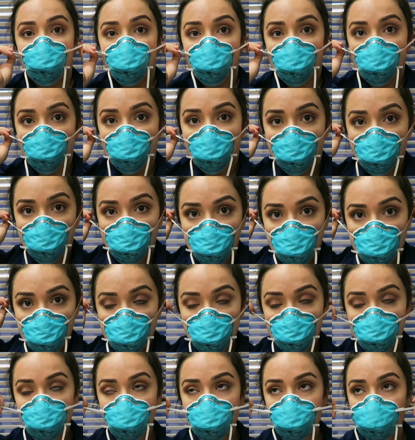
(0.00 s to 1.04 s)

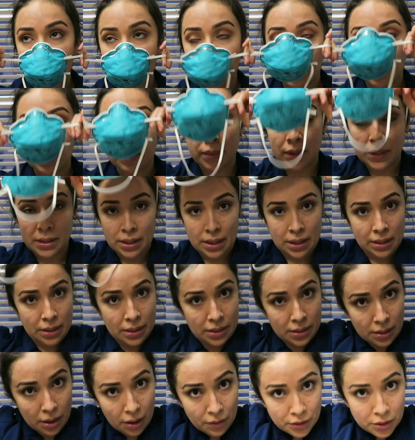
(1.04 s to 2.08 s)
Let me take
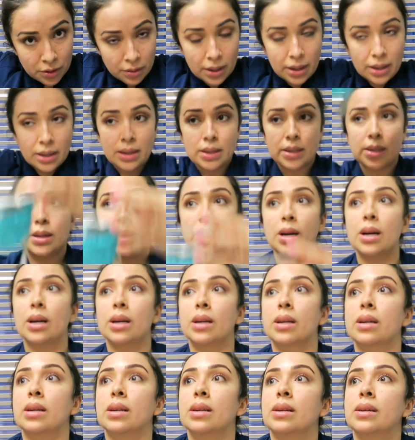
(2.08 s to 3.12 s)
this off so I can
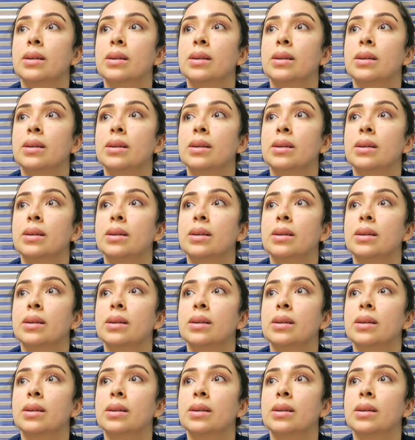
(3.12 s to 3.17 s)
talk.